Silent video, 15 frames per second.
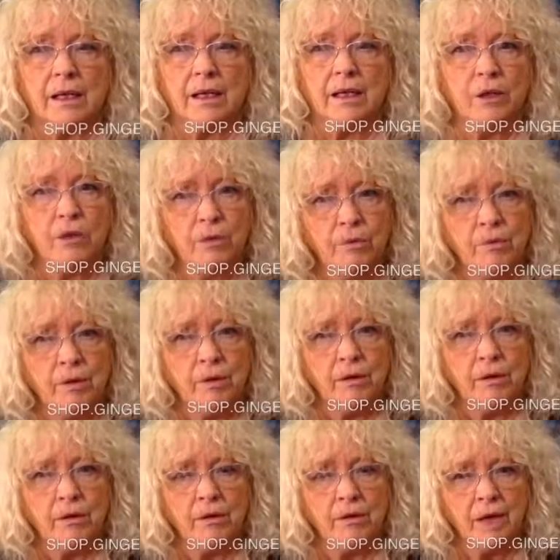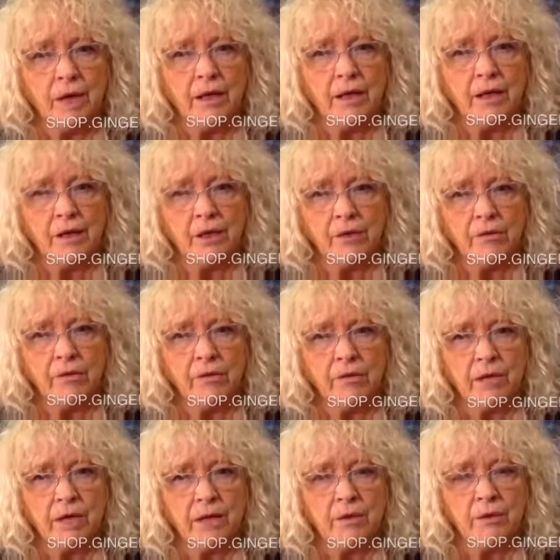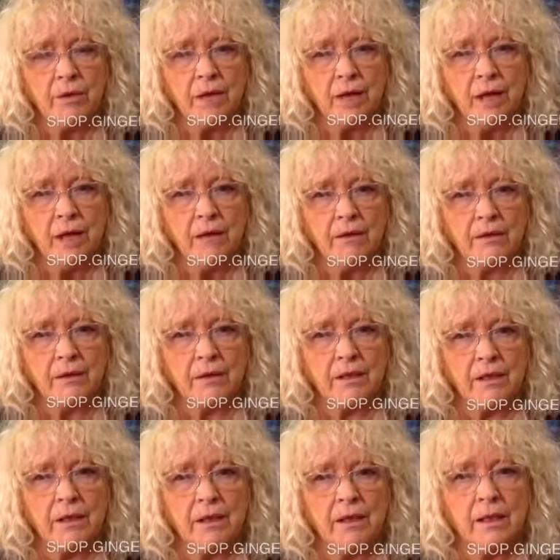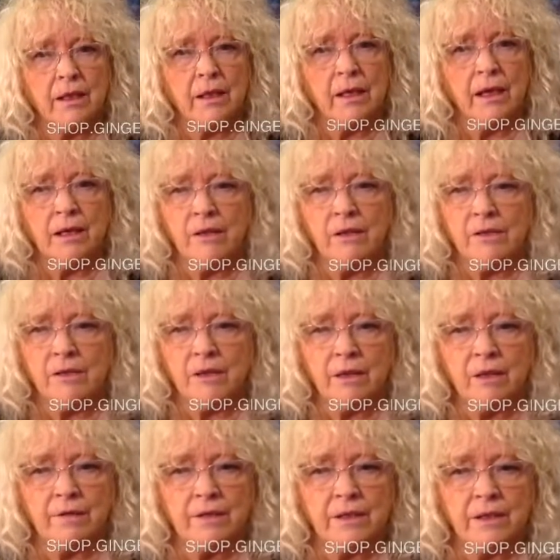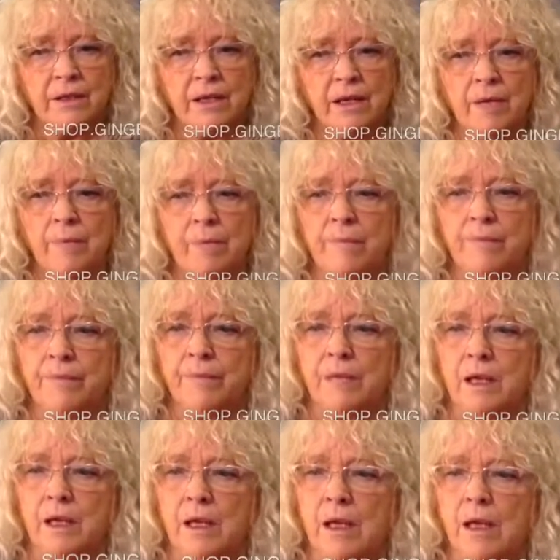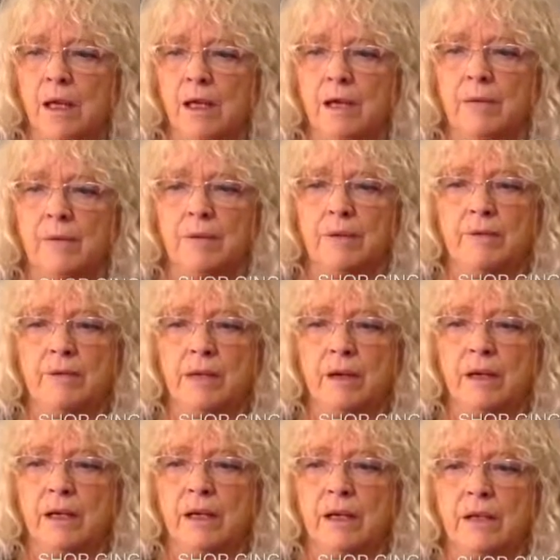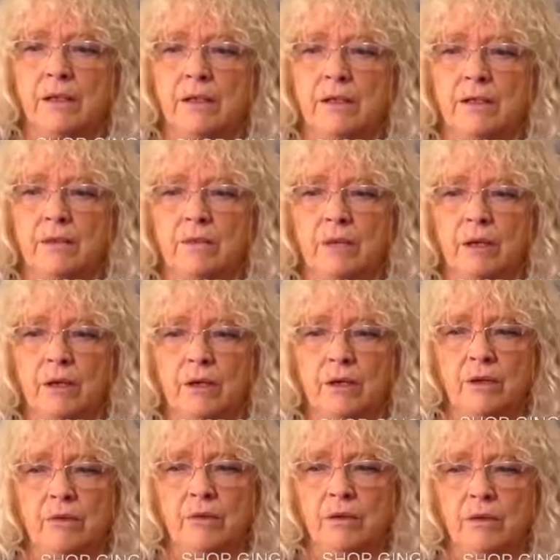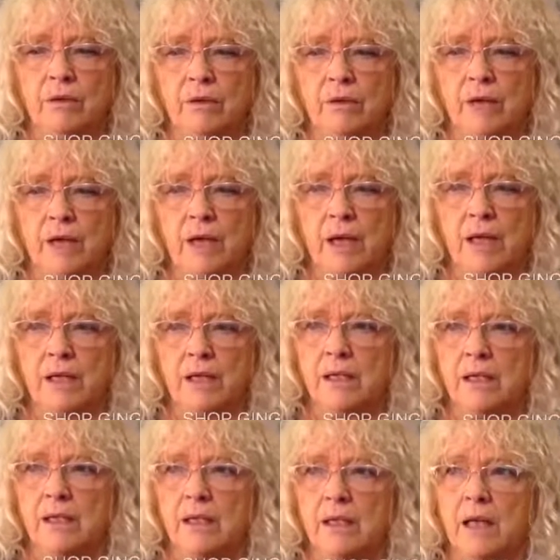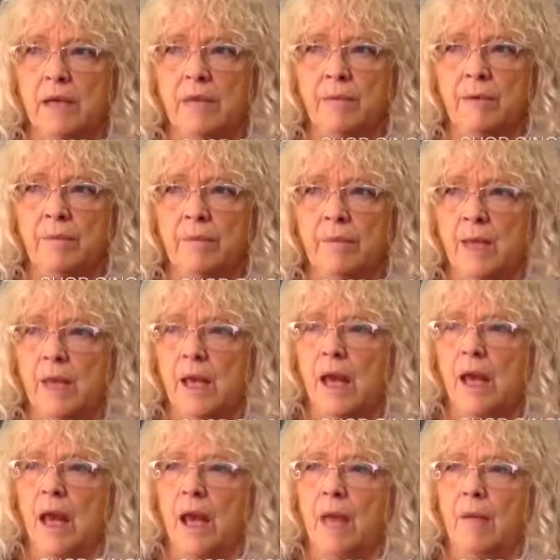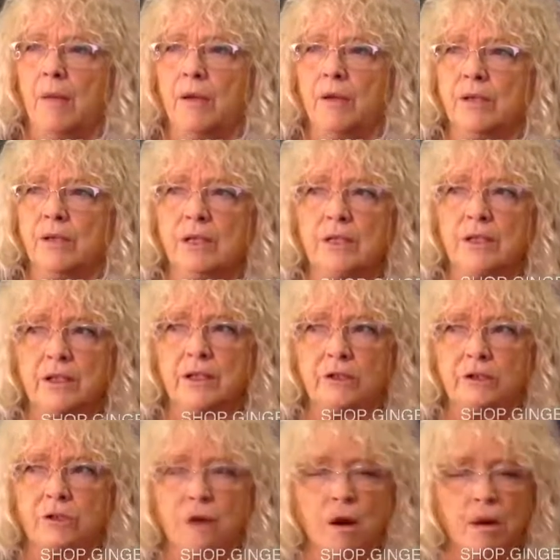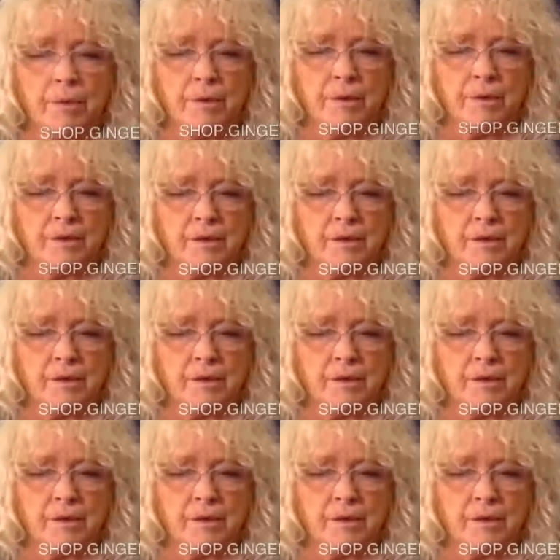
you creating you. That's what counts. Get your self esteem up and running because what you will create, every person is a drop